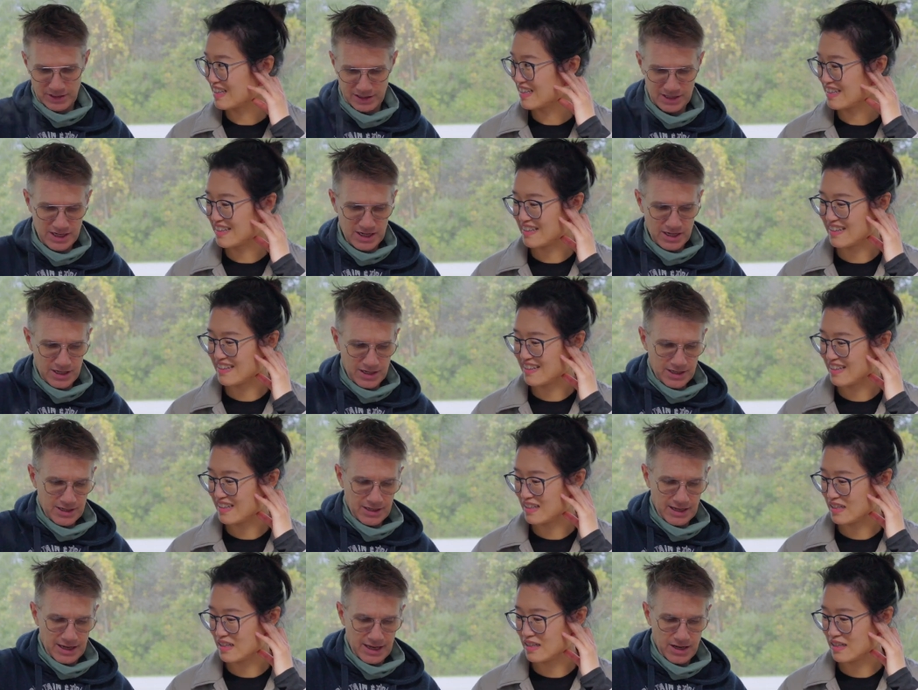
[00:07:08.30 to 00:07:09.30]
Speaker 1: but
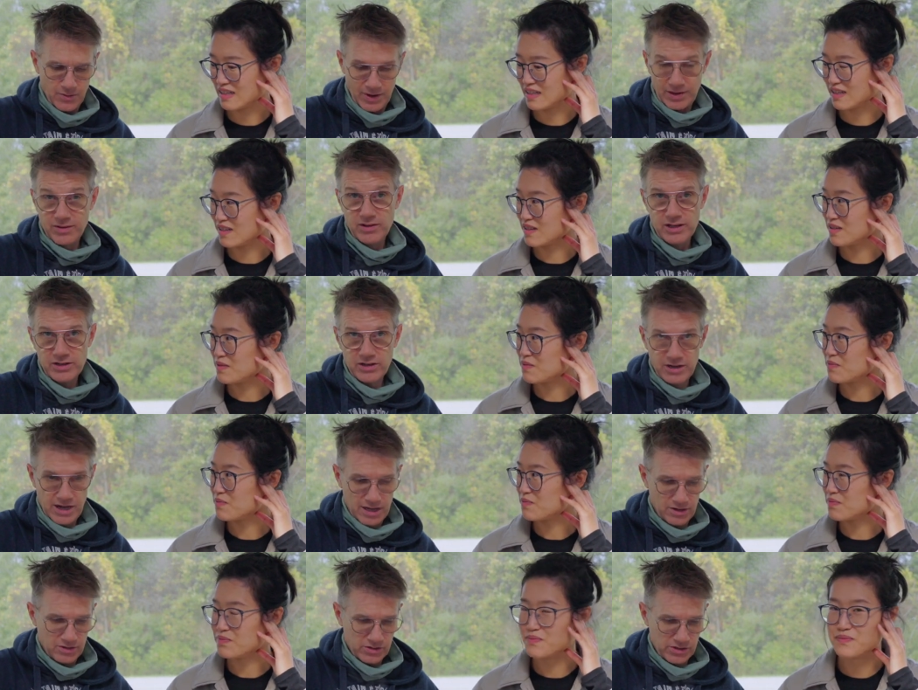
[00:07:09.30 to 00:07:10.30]
anyway, liquor
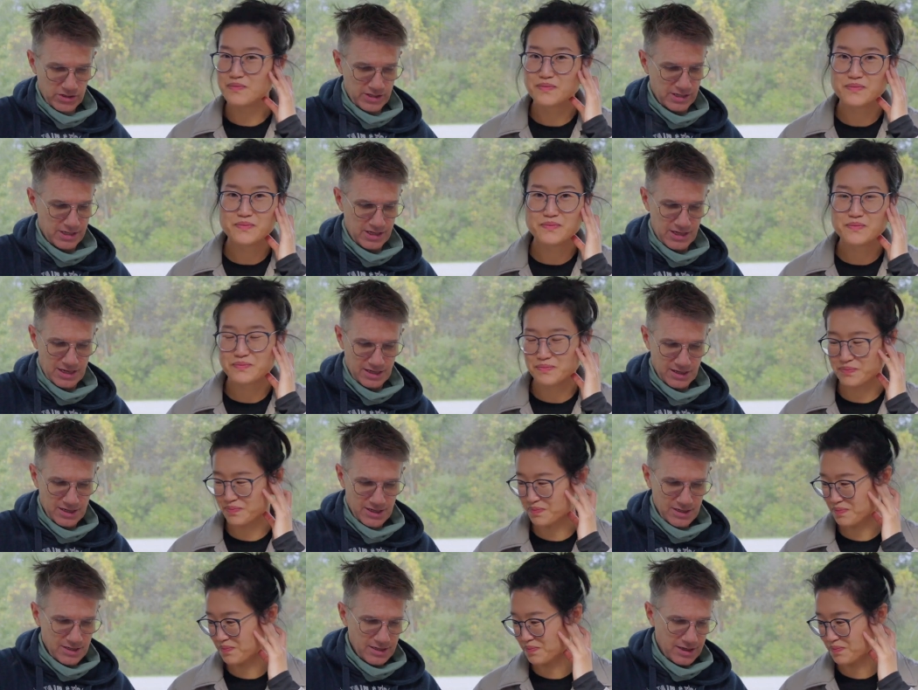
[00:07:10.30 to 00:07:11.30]
color is the key.
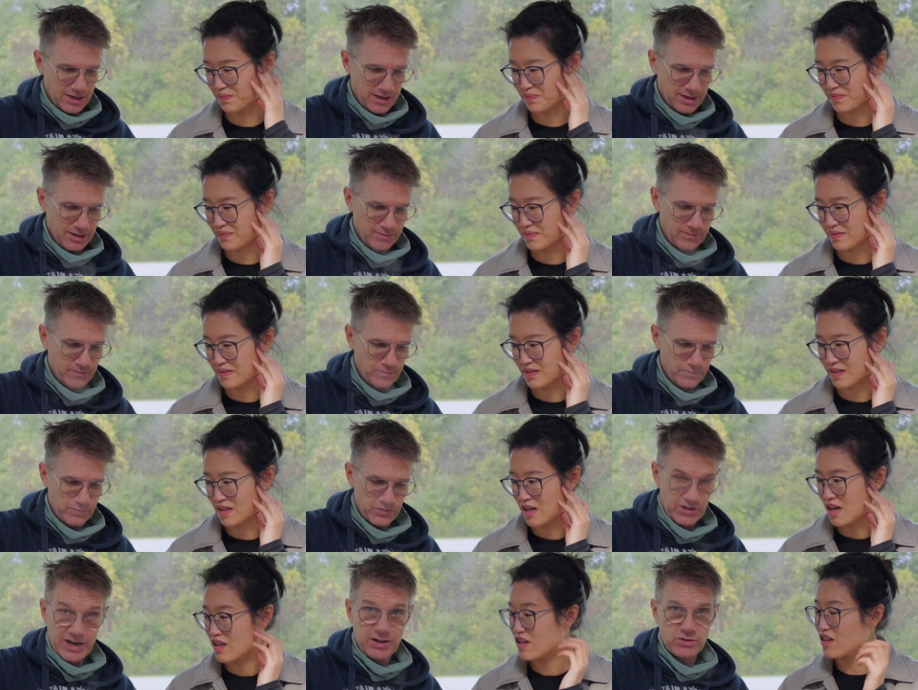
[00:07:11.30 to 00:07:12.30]
Um,
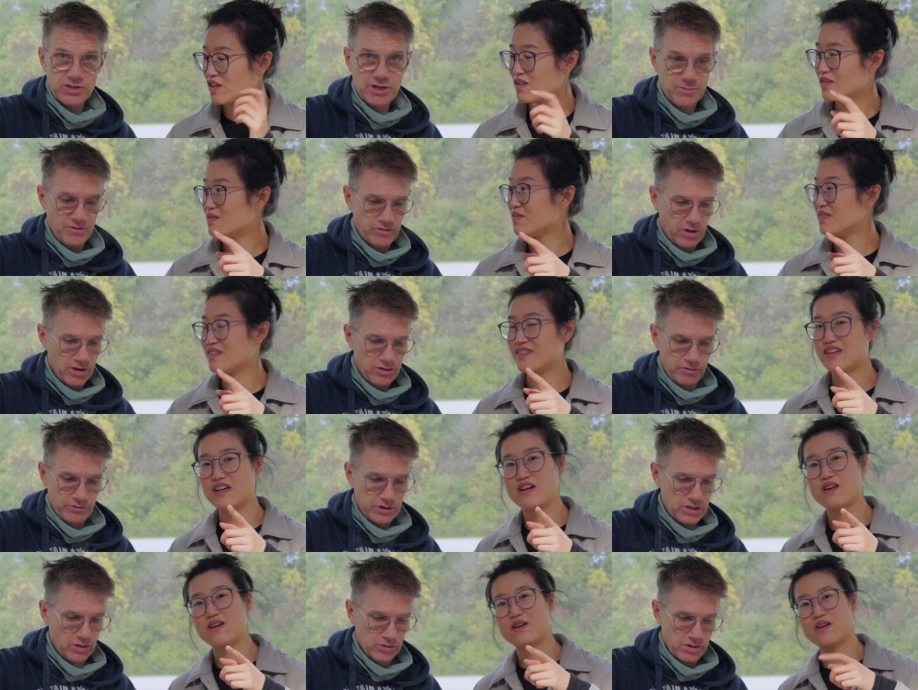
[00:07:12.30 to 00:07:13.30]
check out there... some of our other
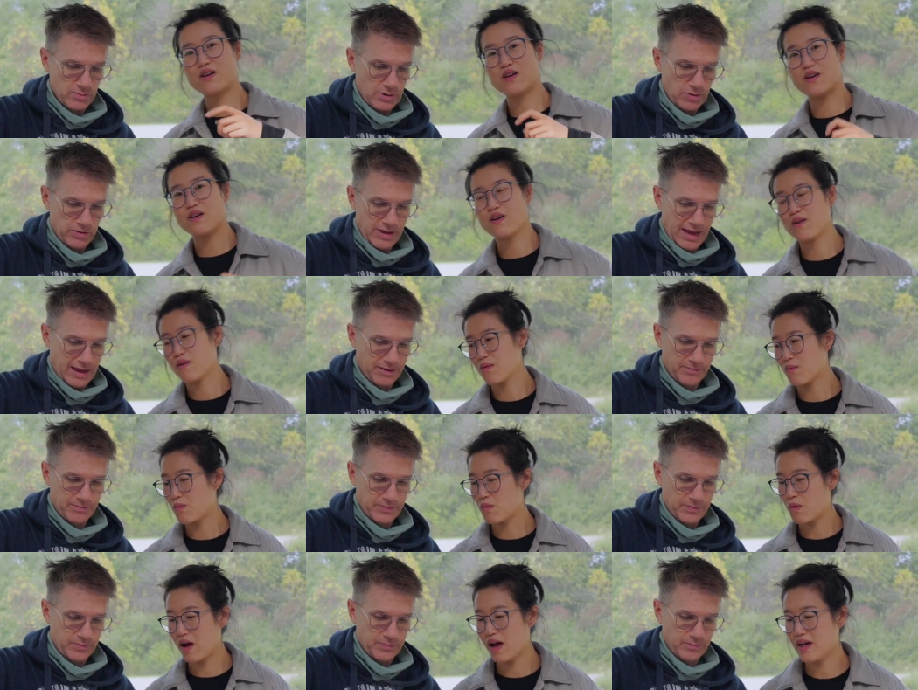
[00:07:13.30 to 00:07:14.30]
videos about that.
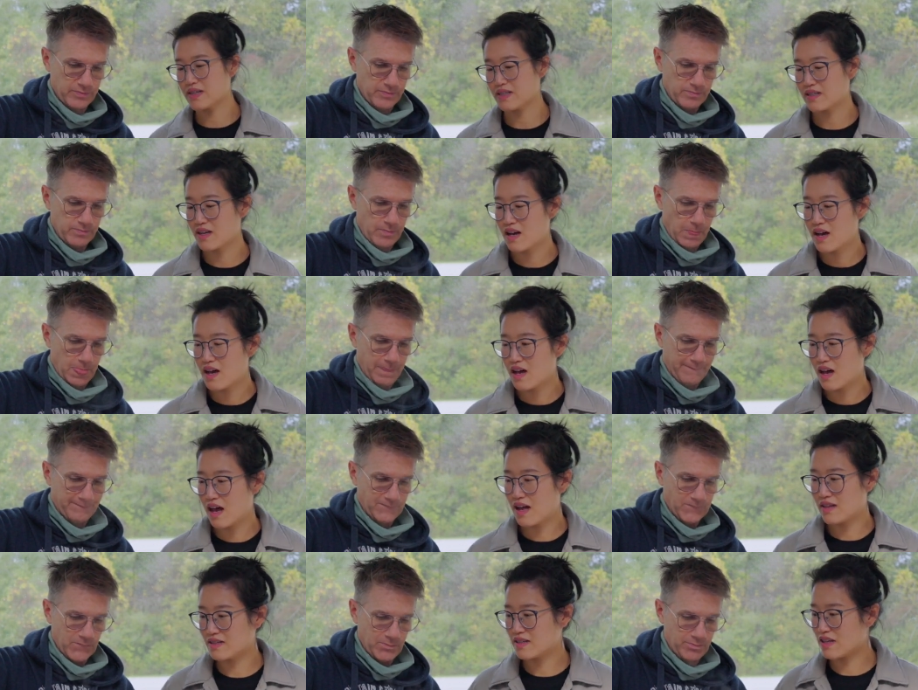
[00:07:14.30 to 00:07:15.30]
Speaker 2: Right.
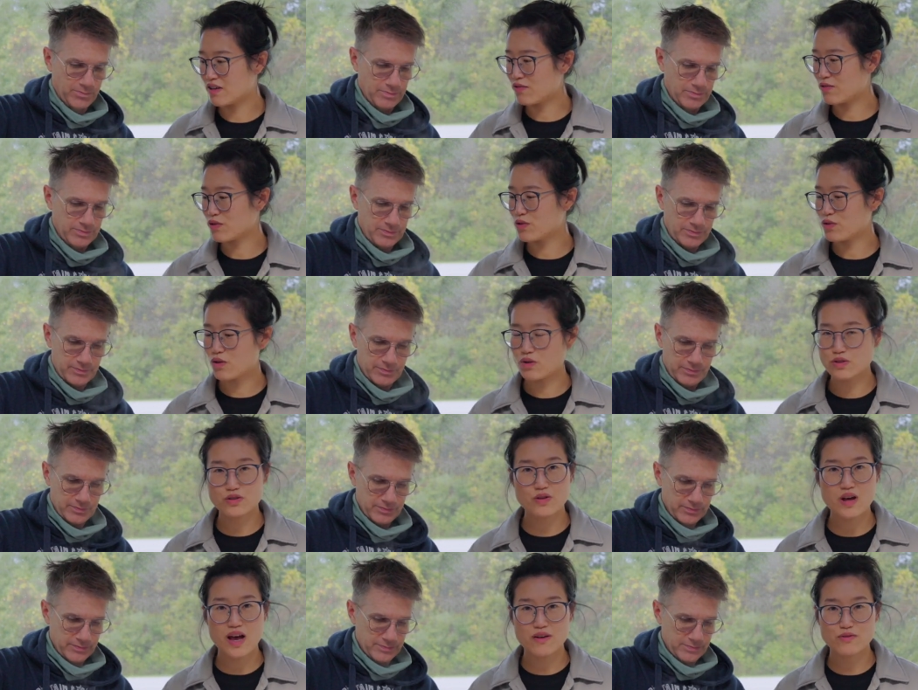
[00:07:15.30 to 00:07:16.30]
And if you
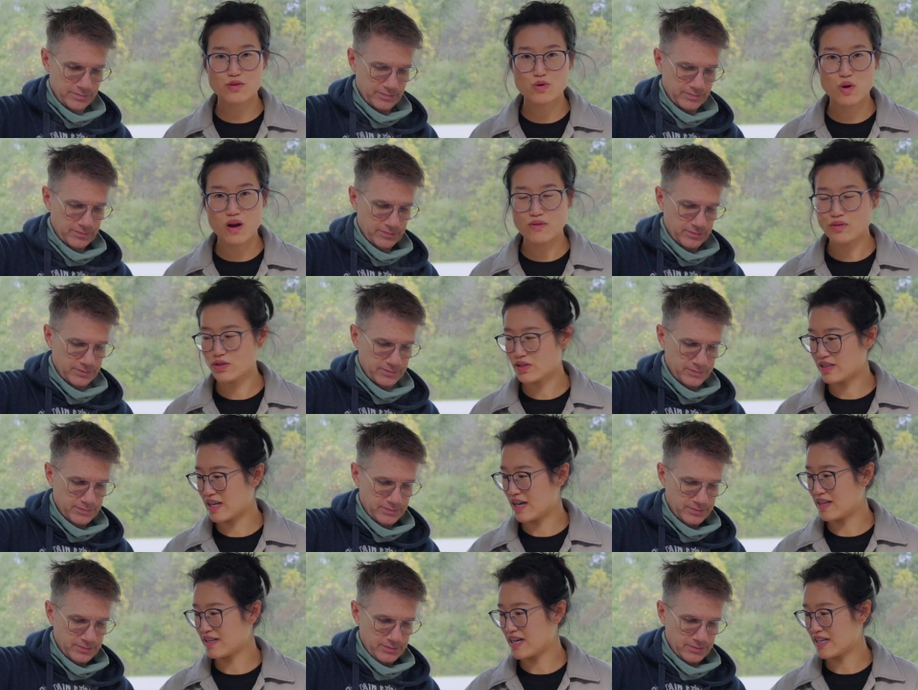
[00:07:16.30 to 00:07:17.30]
also have a travel
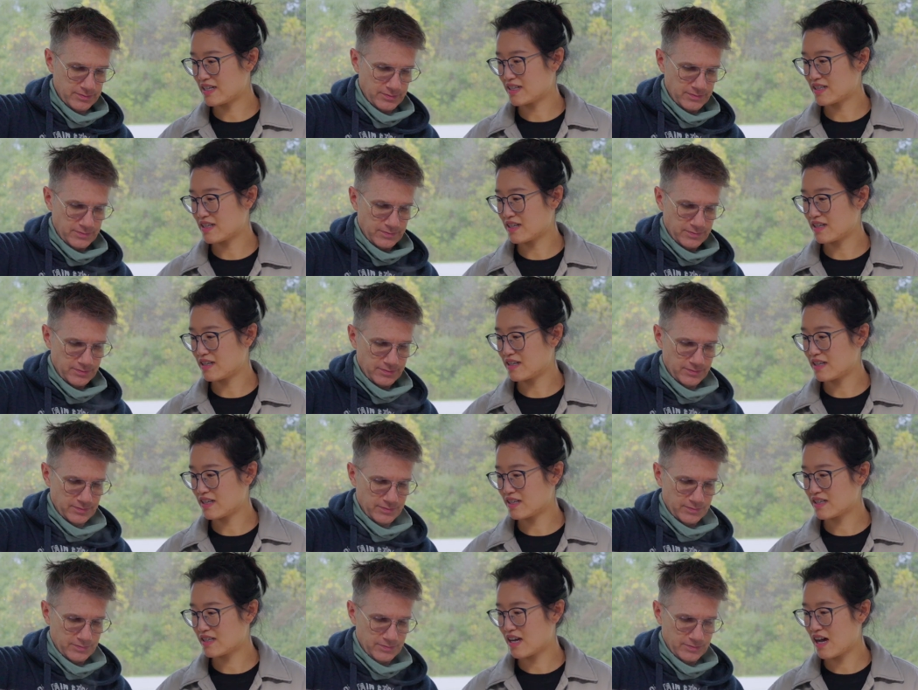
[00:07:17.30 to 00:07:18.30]
set that is in
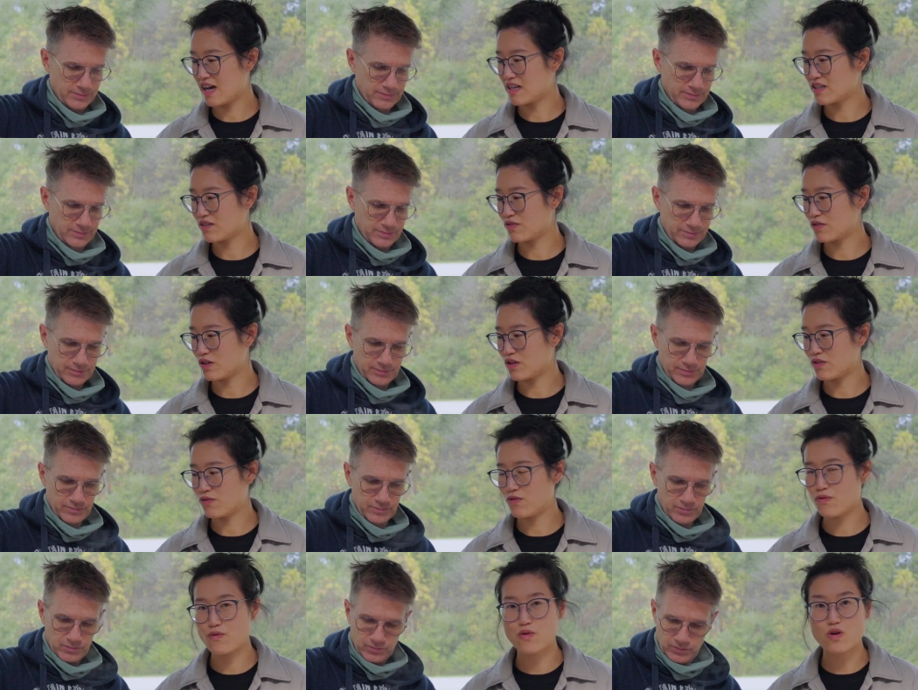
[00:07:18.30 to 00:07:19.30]
this kind of a
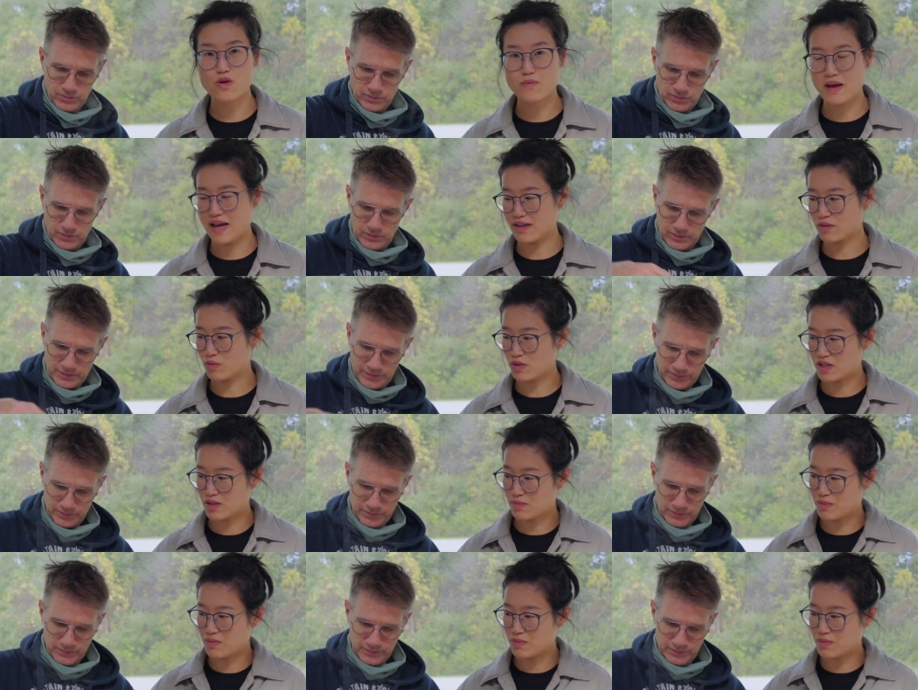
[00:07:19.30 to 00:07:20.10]
format, which